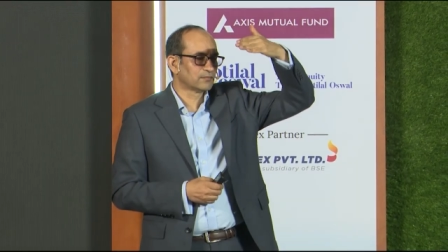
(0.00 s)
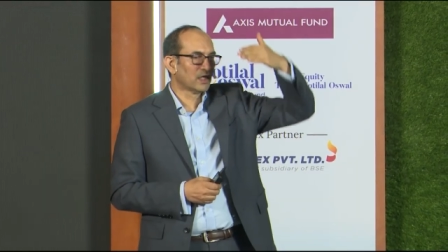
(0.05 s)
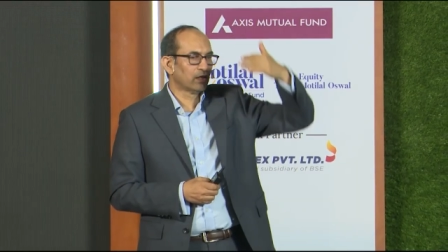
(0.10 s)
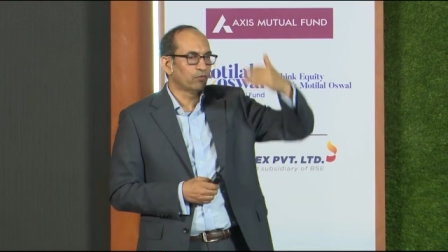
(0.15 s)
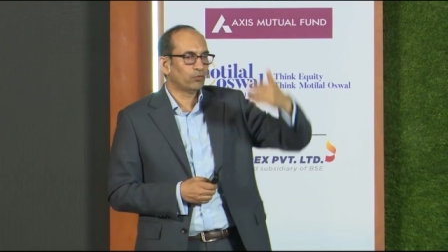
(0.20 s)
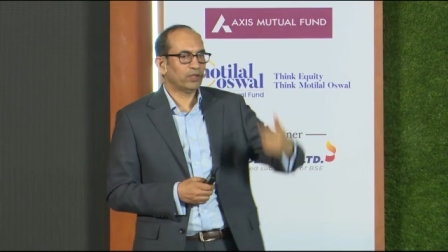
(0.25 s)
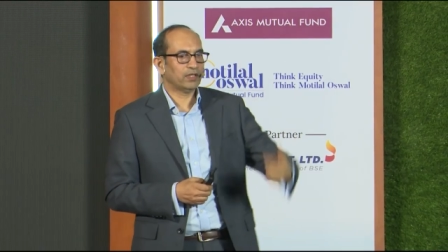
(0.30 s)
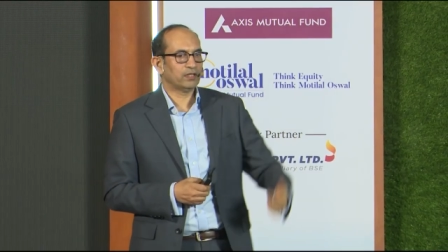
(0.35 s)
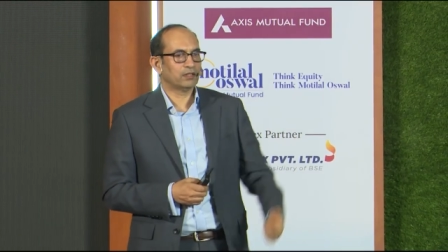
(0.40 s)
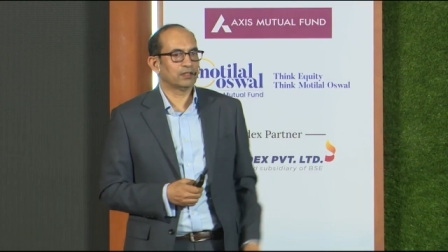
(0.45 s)

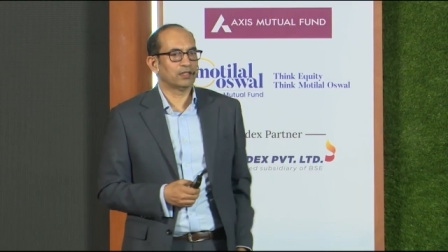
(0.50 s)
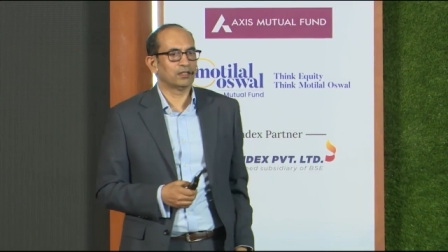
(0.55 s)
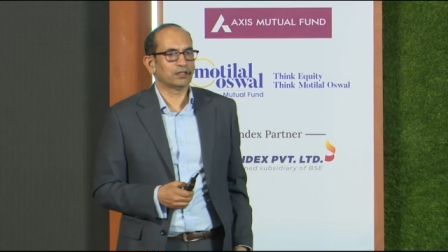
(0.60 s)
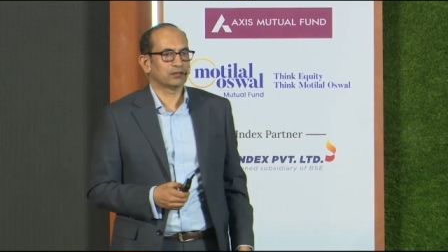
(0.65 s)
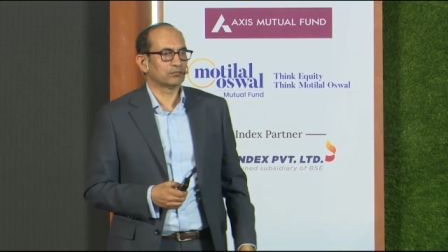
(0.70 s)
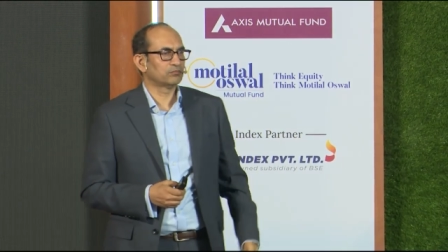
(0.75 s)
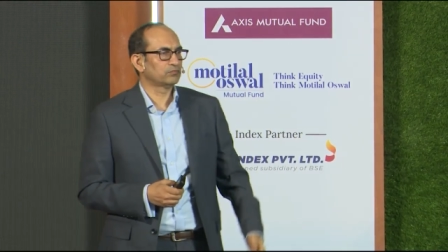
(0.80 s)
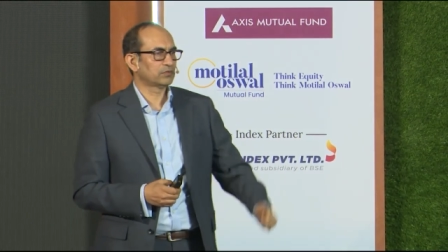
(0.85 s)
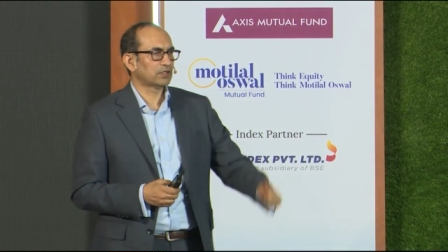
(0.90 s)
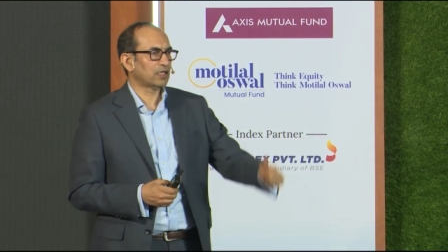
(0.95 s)

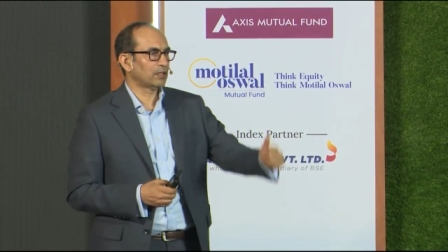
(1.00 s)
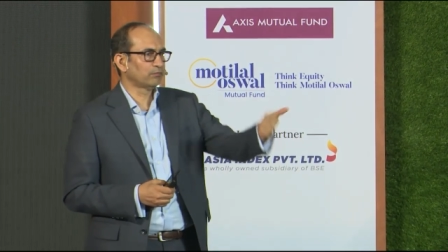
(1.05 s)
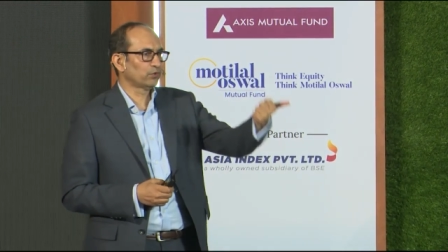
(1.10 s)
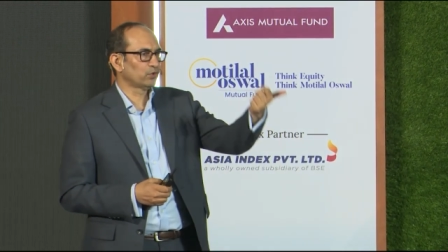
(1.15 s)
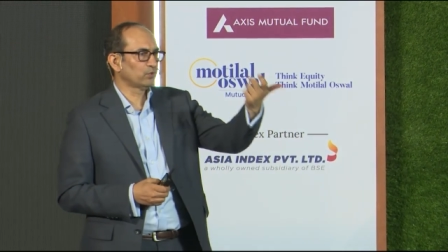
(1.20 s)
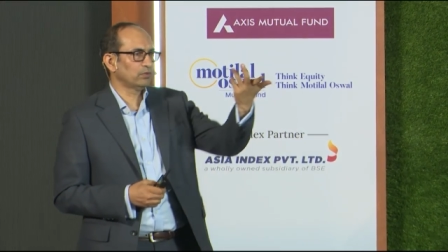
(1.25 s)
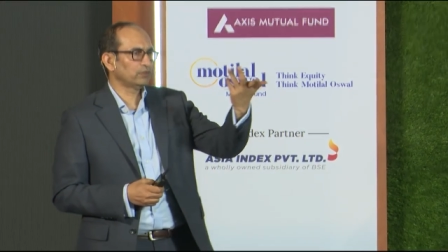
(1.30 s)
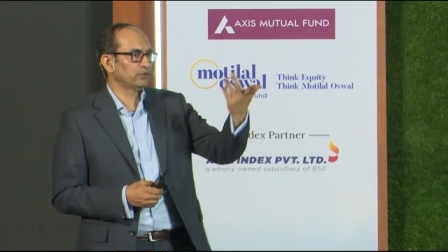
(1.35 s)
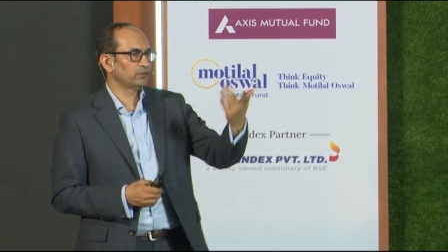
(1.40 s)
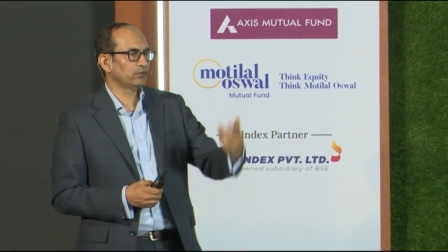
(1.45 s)
Well, thumb
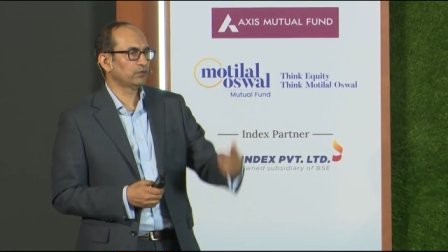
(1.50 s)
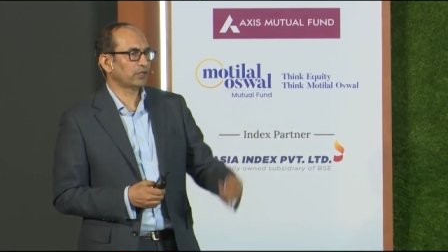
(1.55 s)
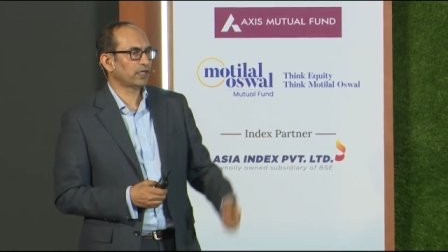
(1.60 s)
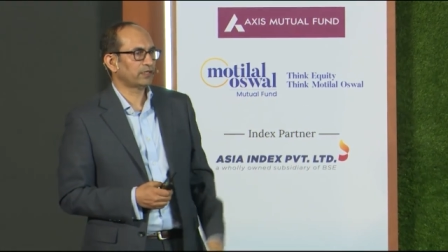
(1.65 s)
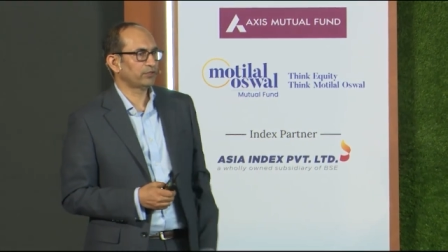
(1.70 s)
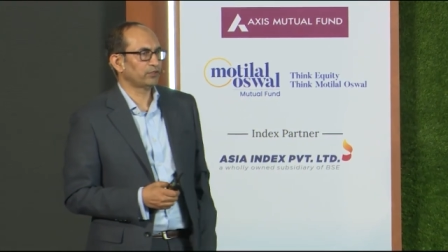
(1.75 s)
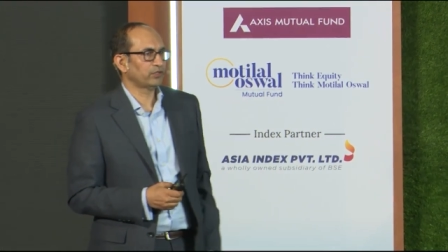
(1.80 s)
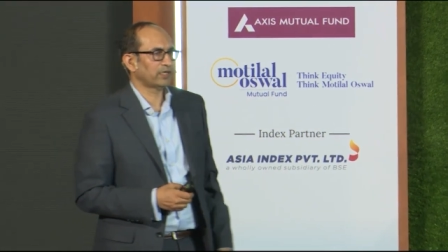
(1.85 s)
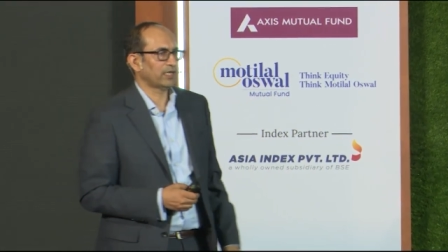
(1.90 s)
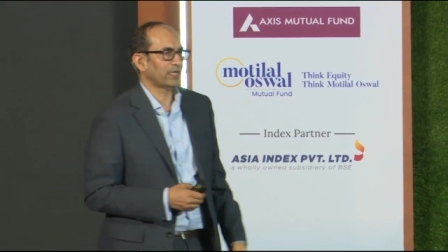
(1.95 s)
rule, you look
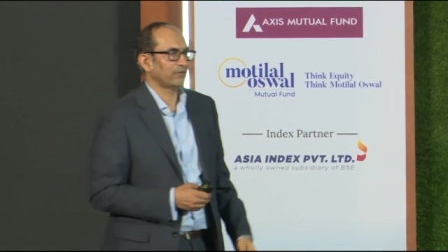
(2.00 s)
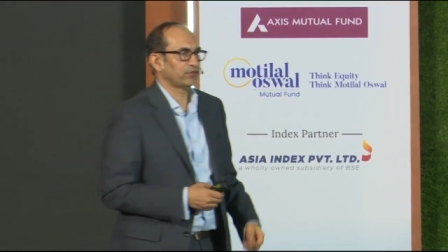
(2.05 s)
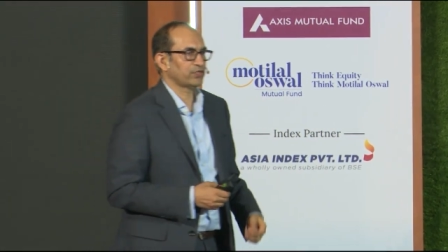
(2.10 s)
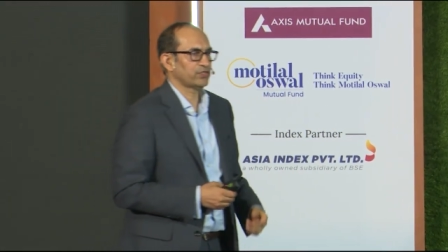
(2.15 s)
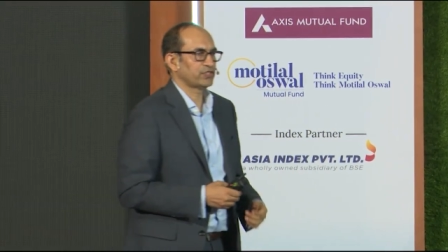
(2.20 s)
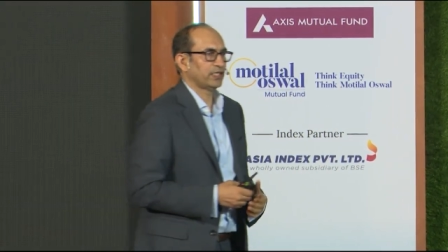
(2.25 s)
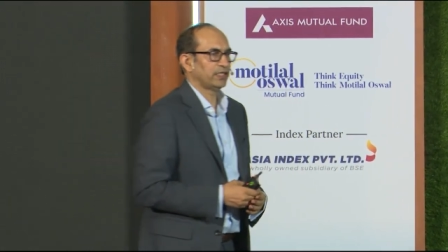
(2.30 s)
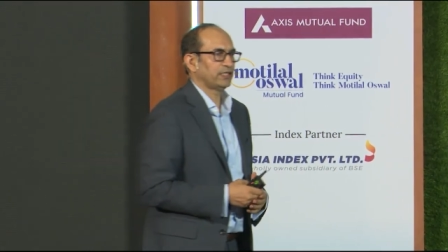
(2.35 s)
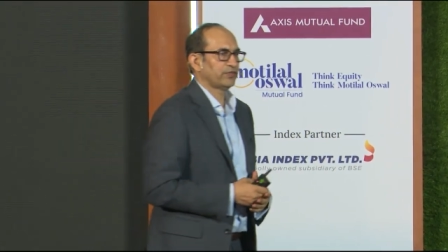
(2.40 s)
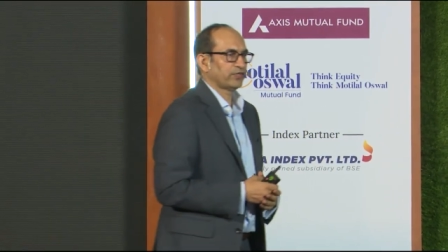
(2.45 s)
at your average
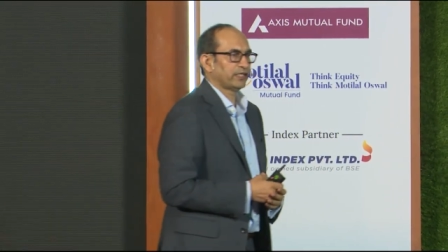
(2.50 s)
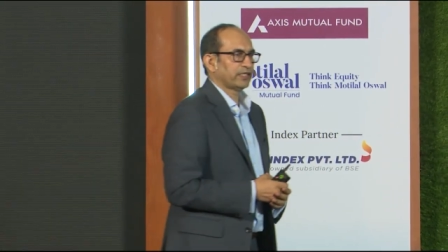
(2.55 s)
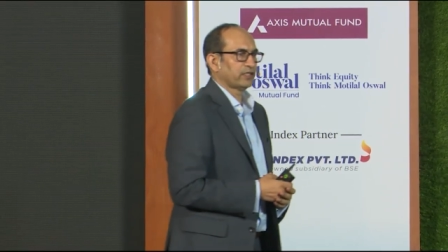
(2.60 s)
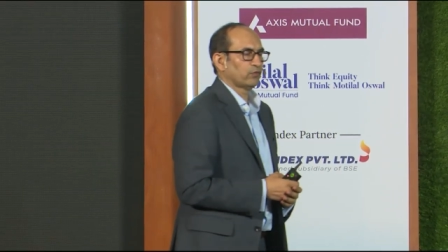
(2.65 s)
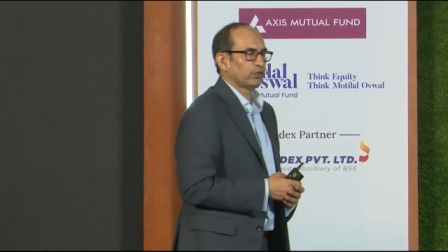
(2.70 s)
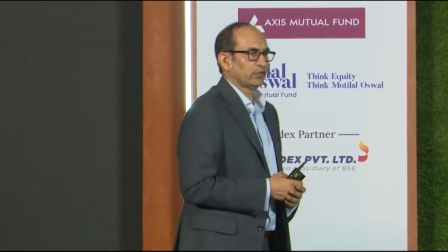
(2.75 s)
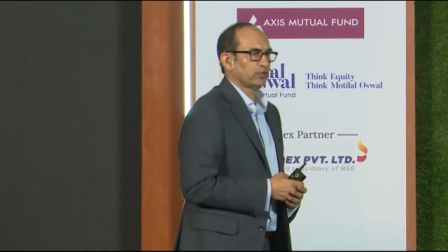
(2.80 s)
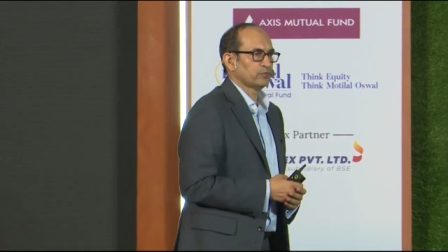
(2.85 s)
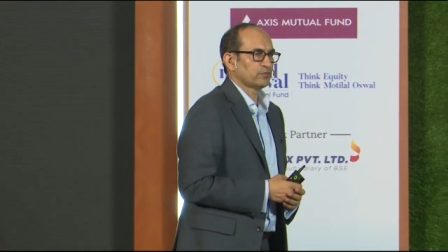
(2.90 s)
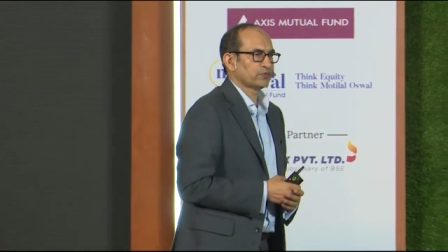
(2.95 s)
daily traded
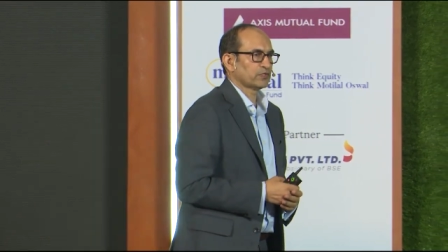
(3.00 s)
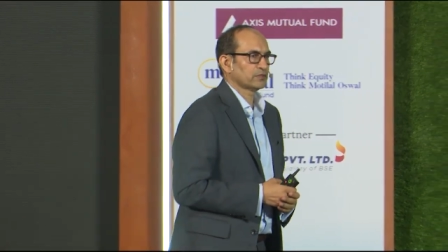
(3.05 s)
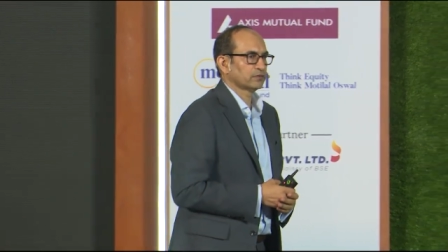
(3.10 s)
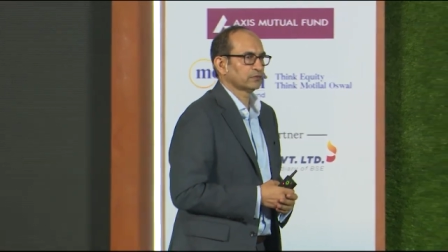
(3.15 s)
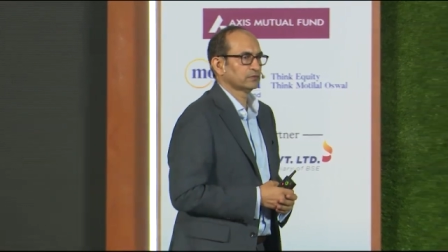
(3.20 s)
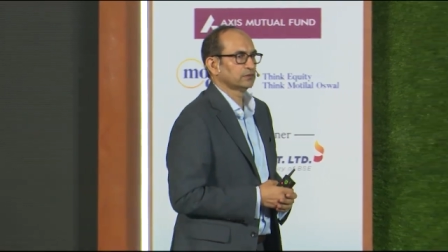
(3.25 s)
volumes.